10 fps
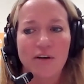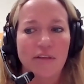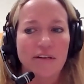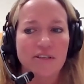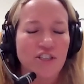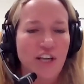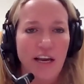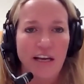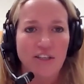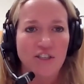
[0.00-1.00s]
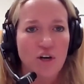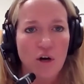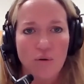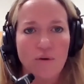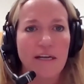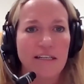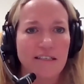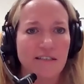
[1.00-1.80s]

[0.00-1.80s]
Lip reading: things change always.